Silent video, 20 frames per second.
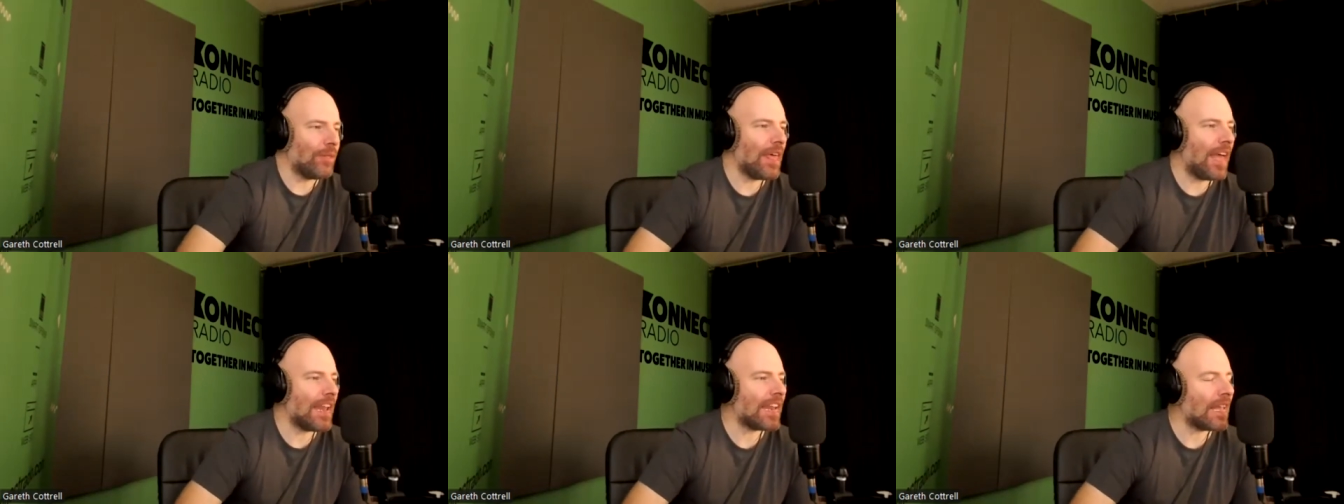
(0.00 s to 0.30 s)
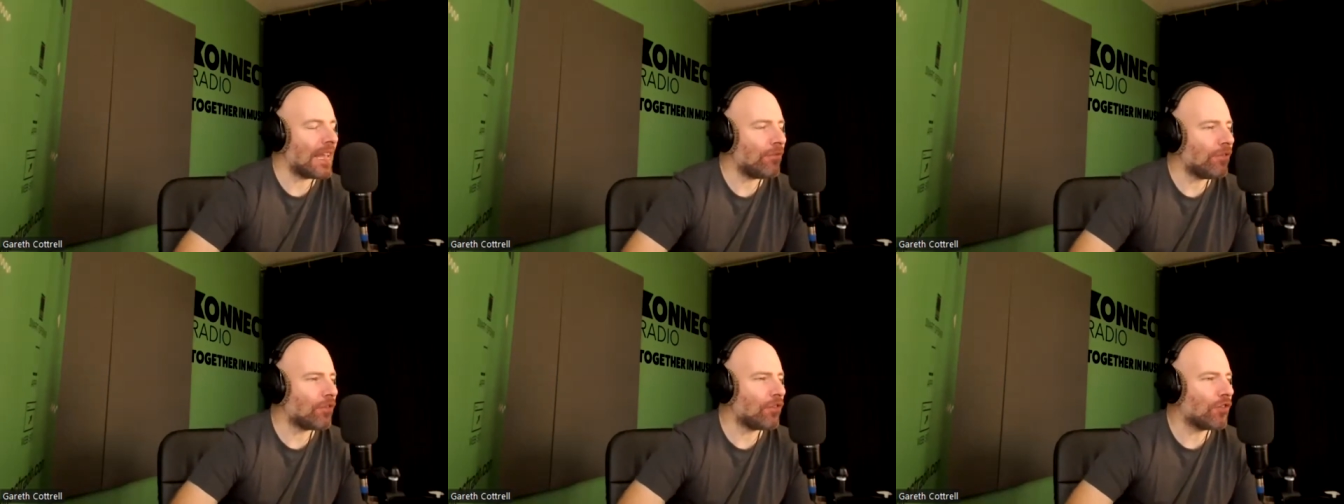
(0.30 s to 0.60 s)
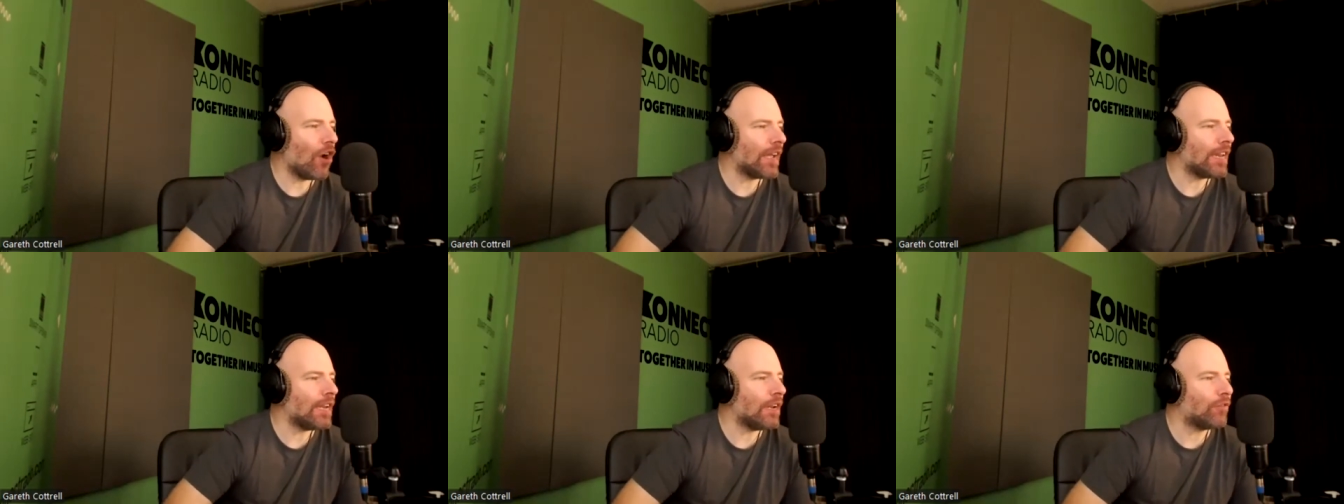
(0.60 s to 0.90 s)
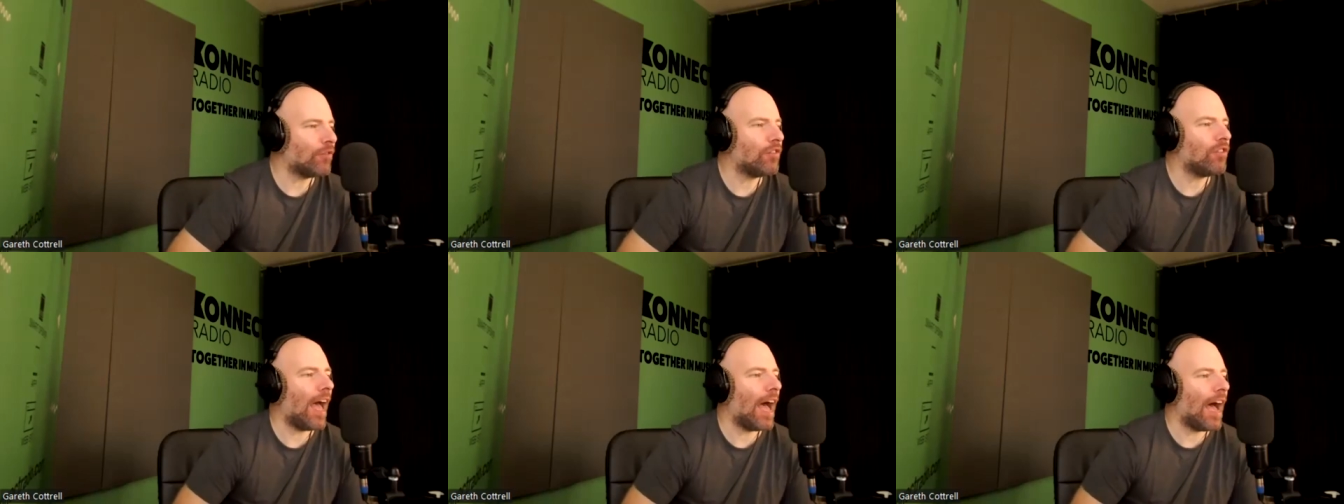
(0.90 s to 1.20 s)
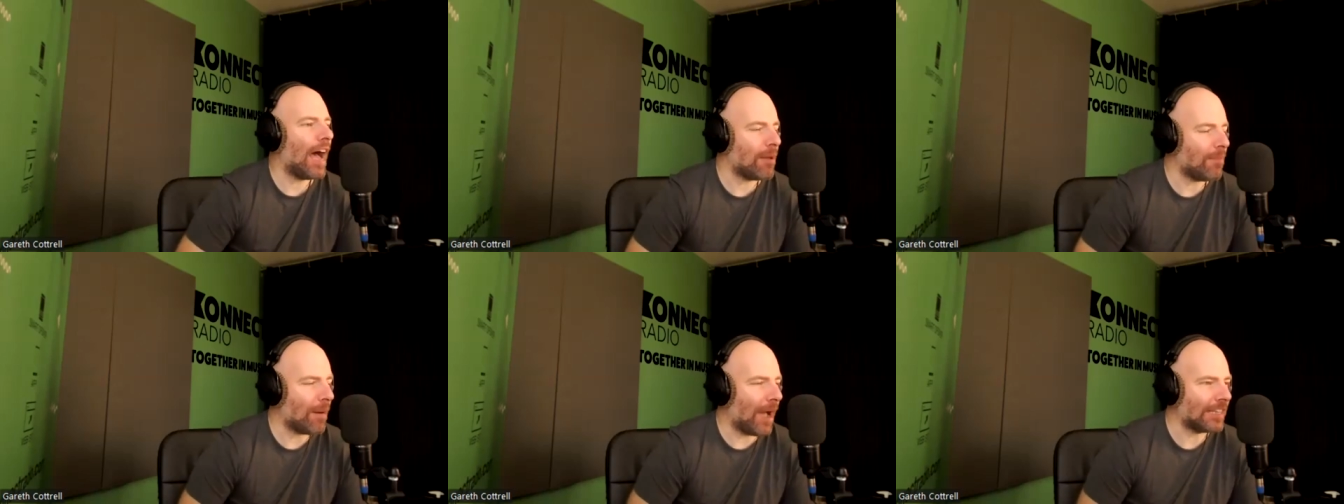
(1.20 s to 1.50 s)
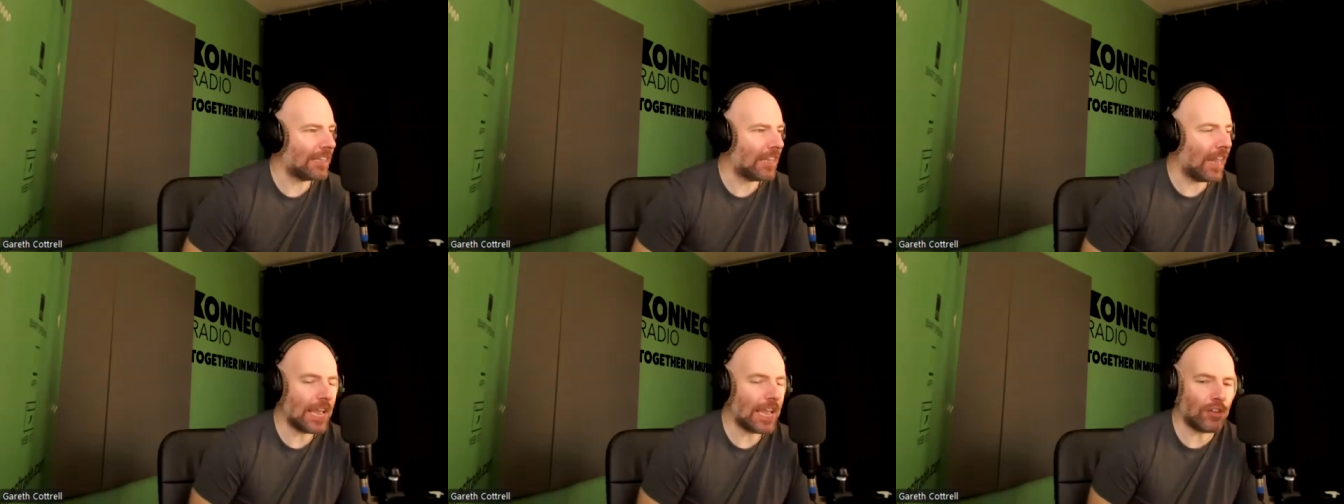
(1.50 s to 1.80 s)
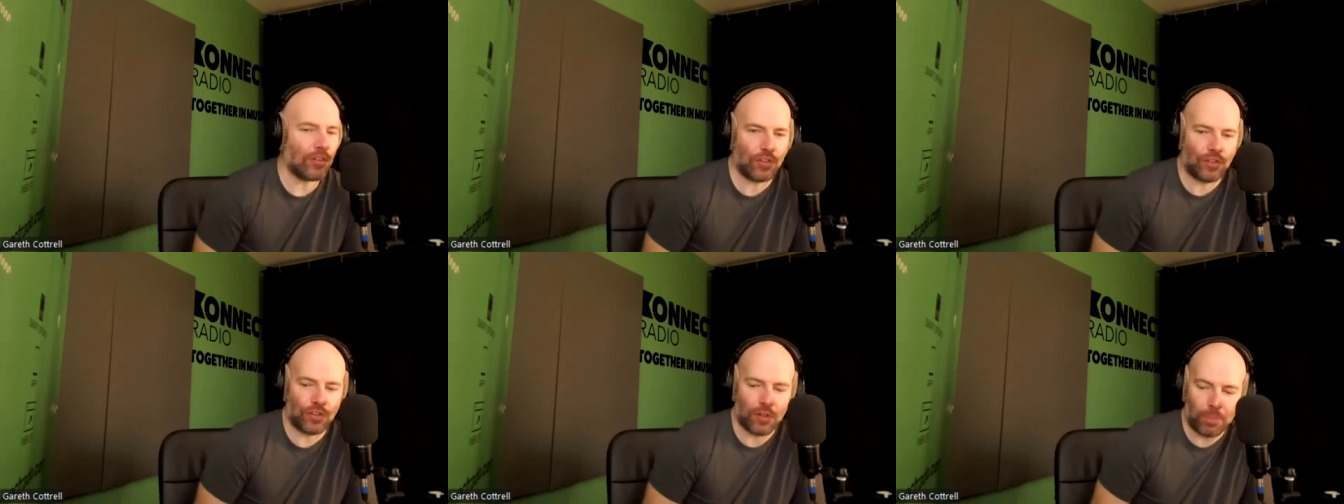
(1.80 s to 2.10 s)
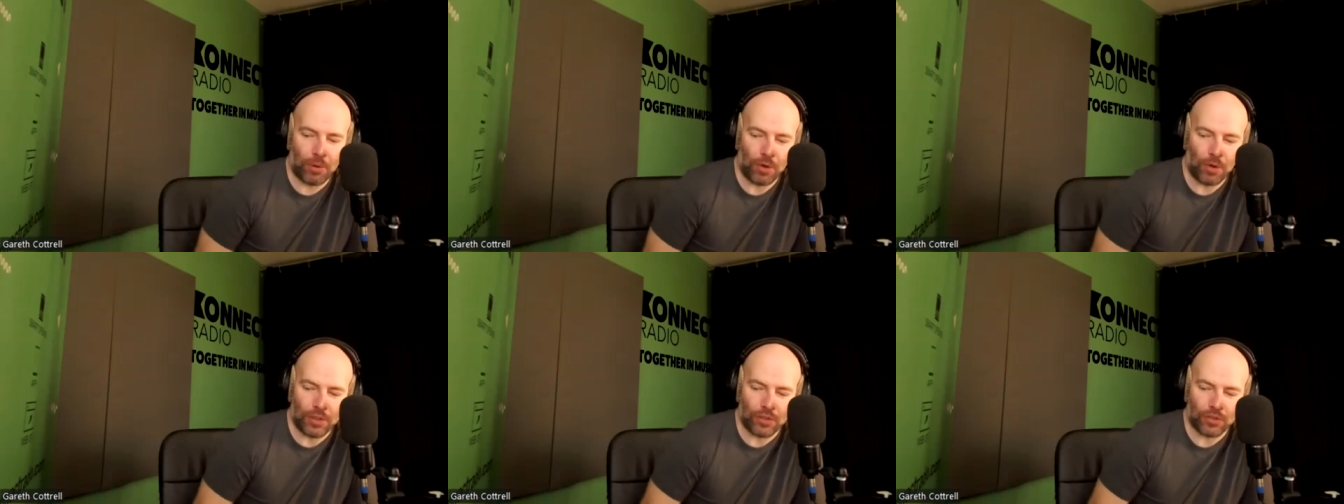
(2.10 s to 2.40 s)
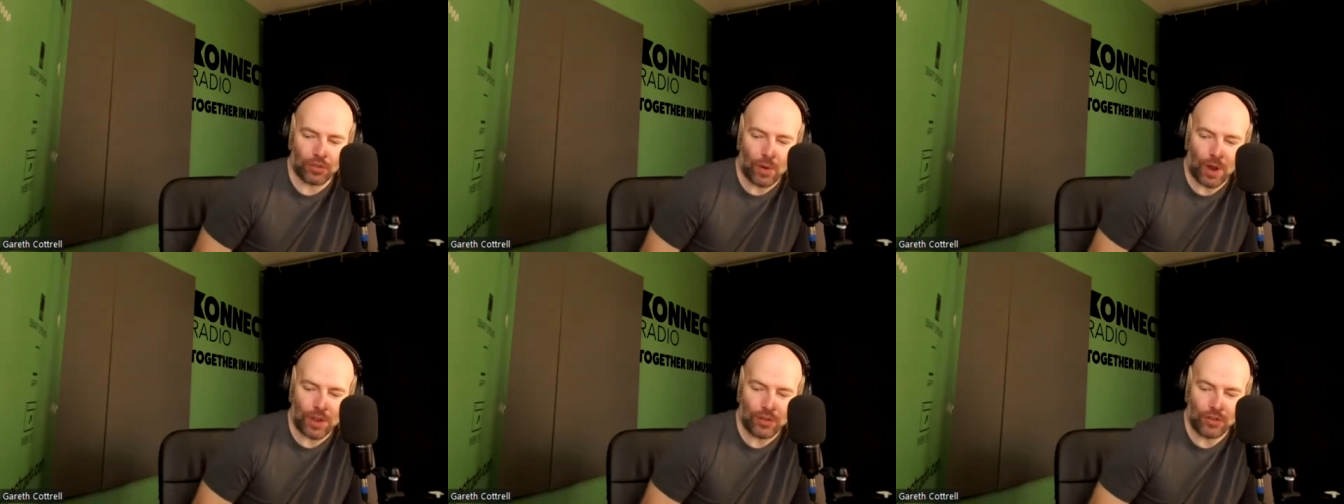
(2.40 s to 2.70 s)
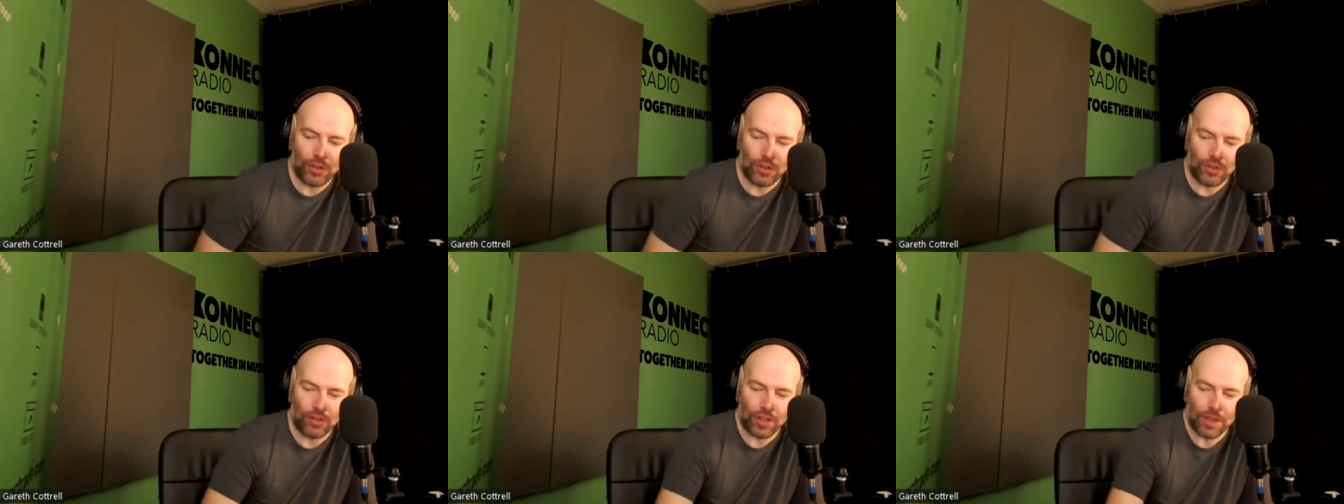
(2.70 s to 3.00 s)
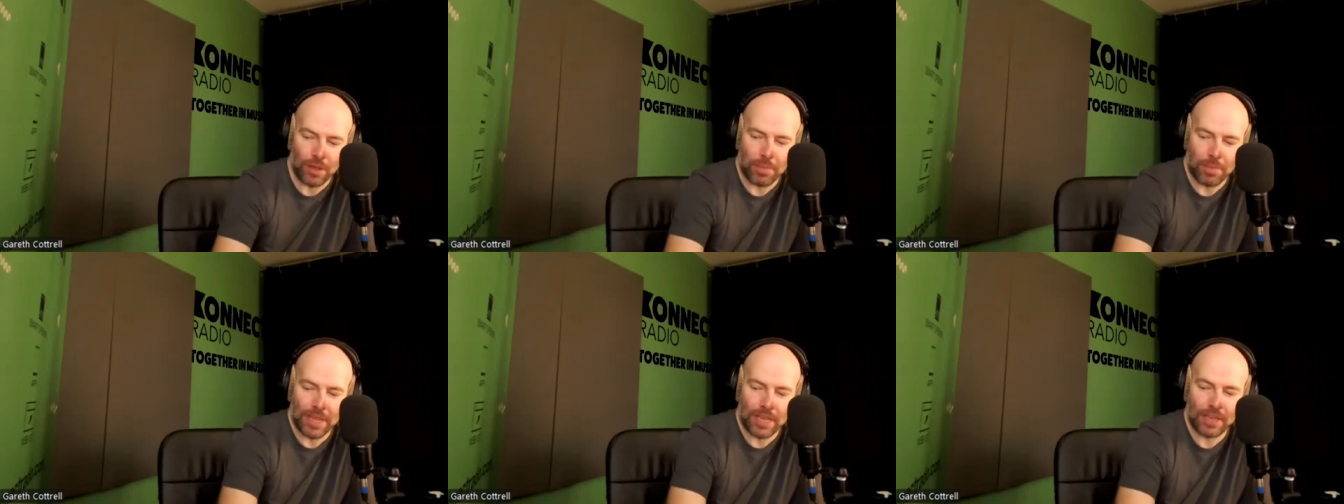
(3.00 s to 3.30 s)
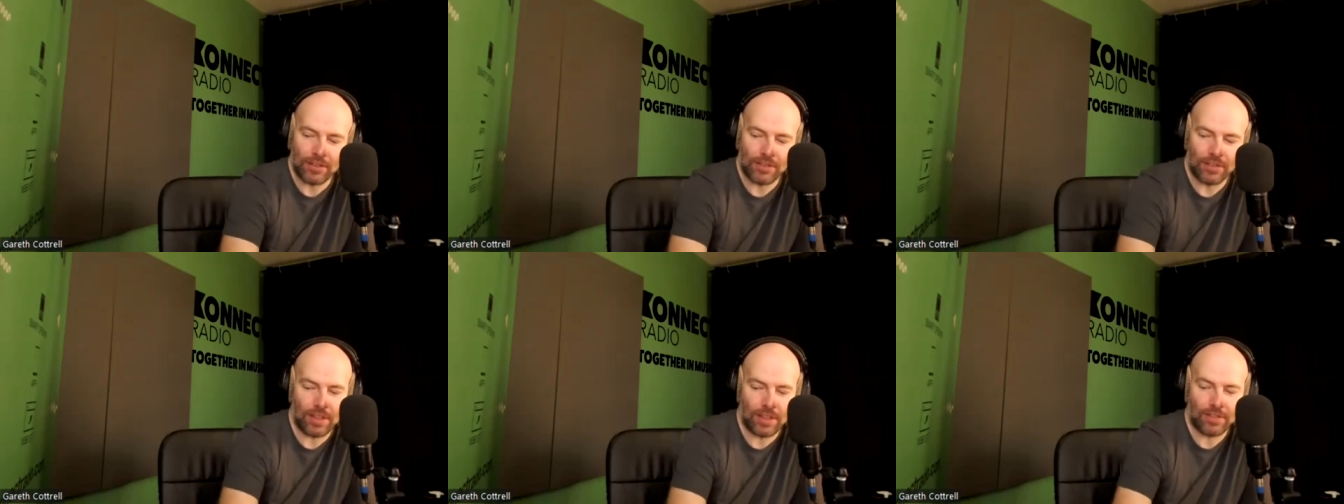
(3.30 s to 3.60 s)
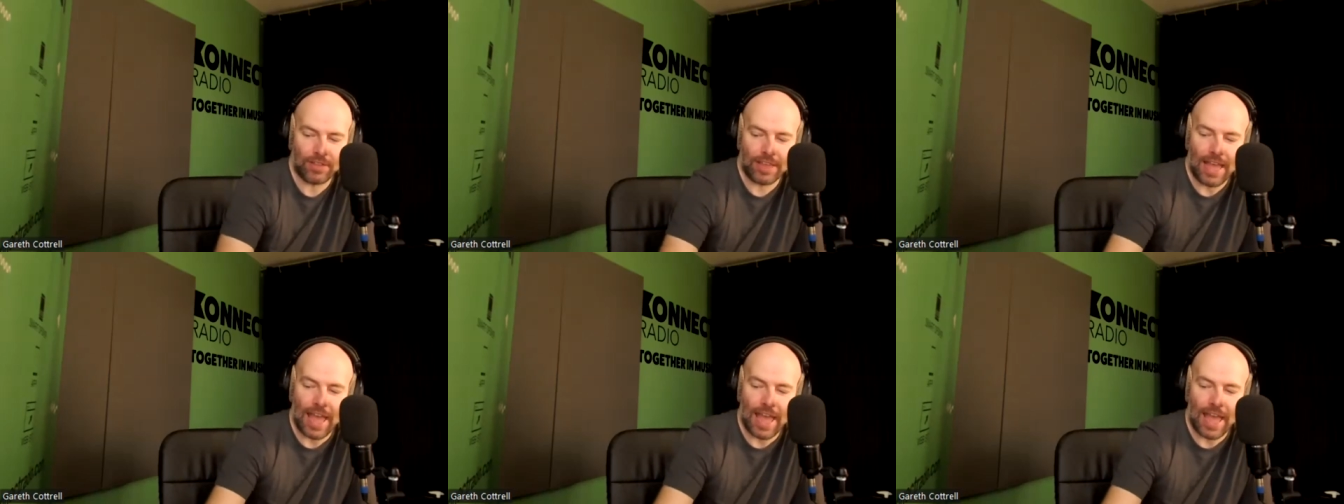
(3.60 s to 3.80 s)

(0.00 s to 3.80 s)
And then, if you've got enough time, I'd like just to put this question to you because this